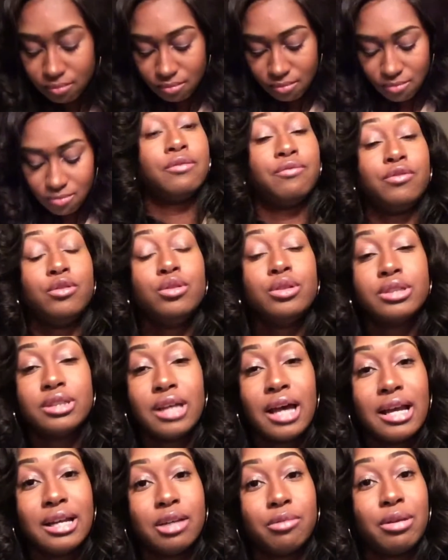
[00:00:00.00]
if you
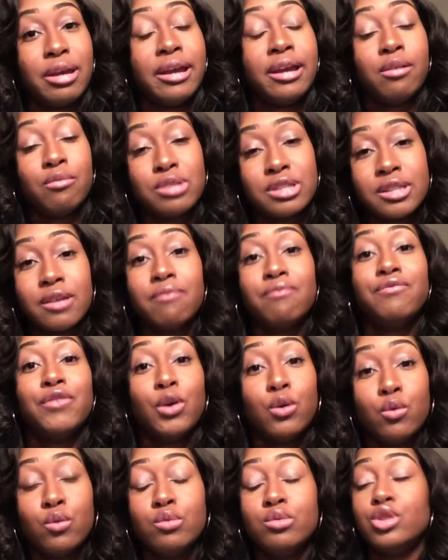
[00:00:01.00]
decide to hang with some
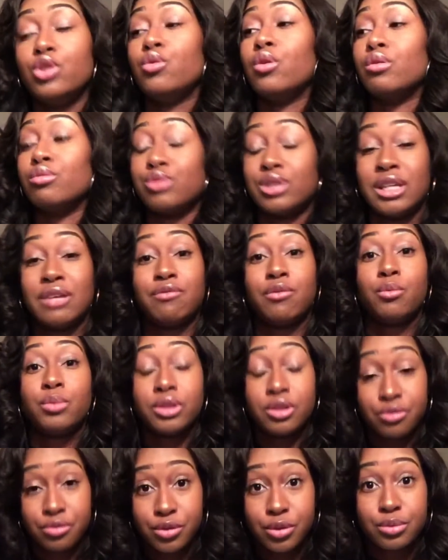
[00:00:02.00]
fools, you're going to suffer with
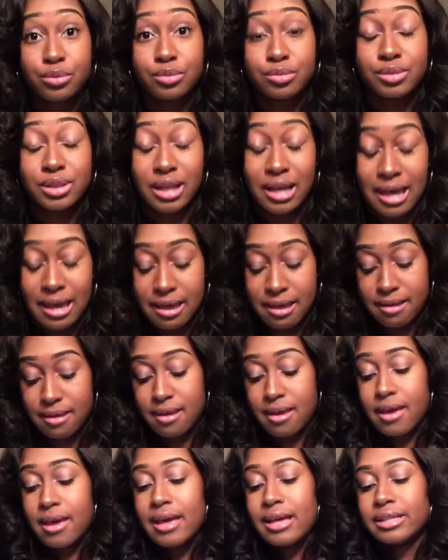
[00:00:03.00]
the fools. Okay,
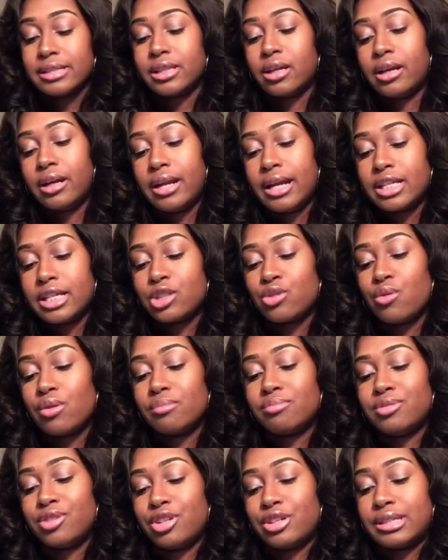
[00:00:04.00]
so the next
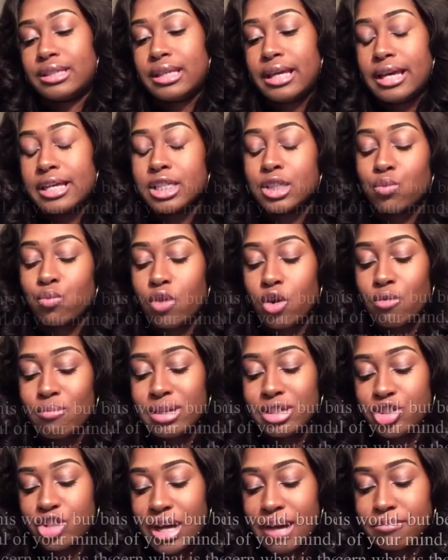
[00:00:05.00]
scripture says,
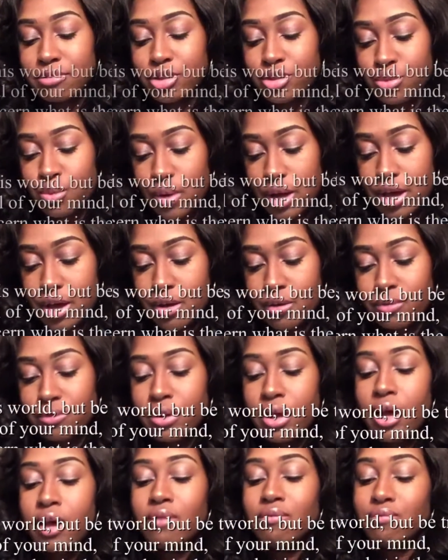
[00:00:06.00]
Romans chapter 12
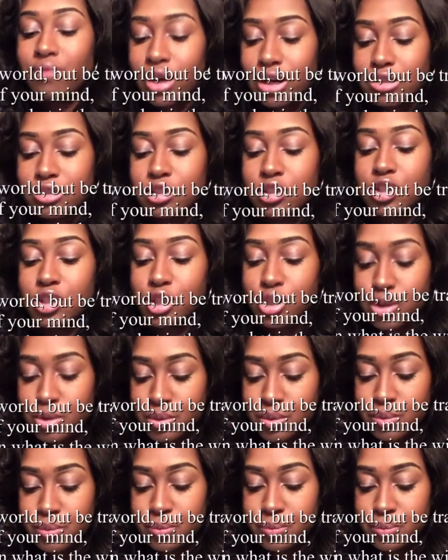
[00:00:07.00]
verse
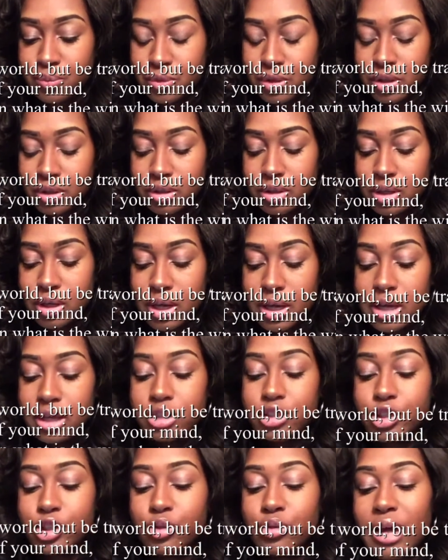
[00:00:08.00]
2.
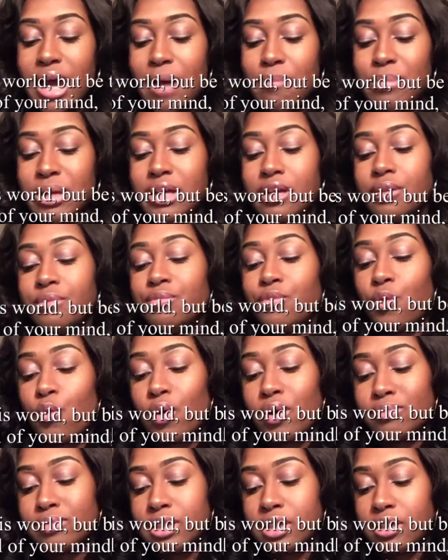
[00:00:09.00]
Do not be
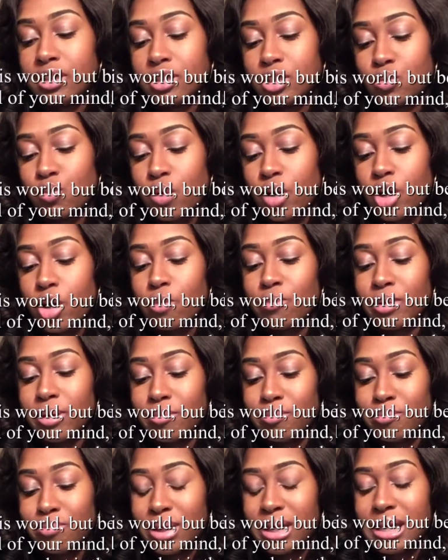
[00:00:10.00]
conformed to this world,
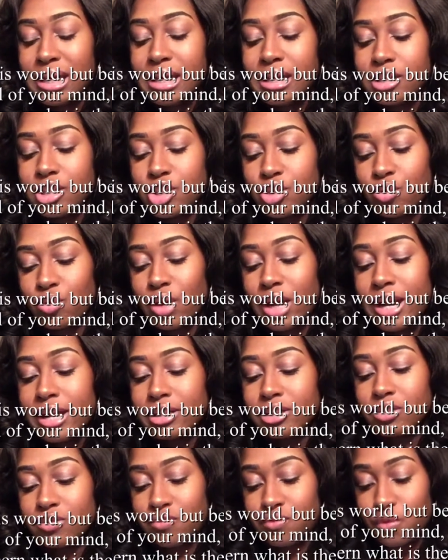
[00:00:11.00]
but be
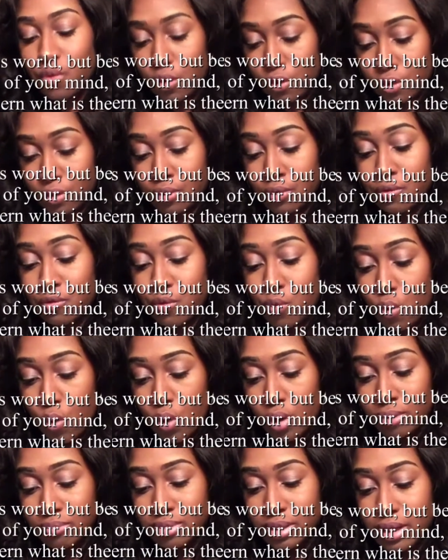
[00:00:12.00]

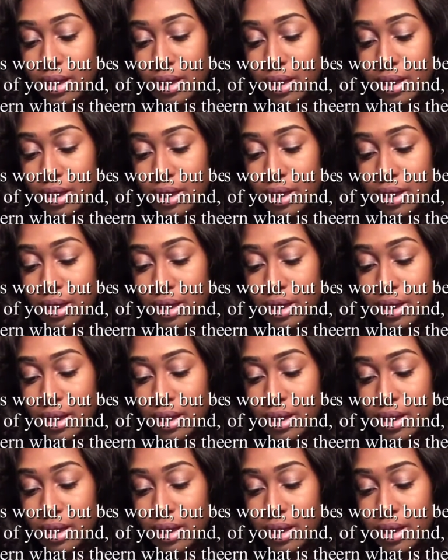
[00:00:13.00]
transformed